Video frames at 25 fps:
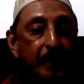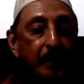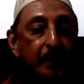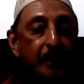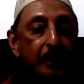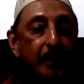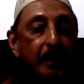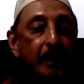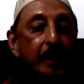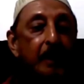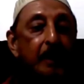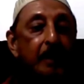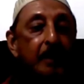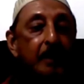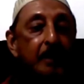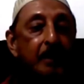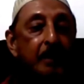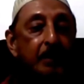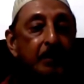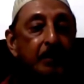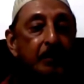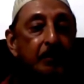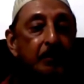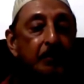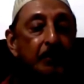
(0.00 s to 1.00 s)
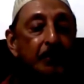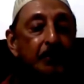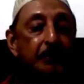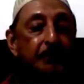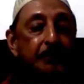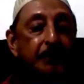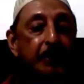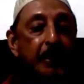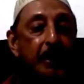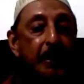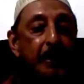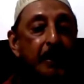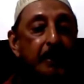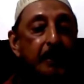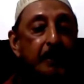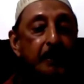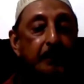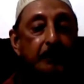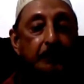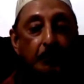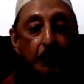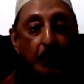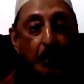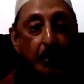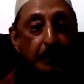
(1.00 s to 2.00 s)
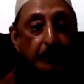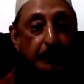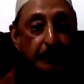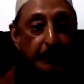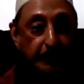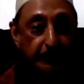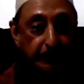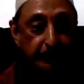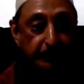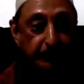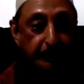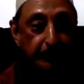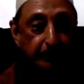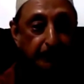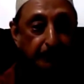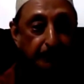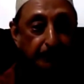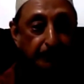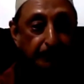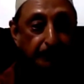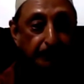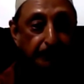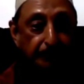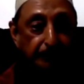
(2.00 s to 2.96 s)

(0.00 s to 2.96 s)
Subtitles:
Allah Most High has warned us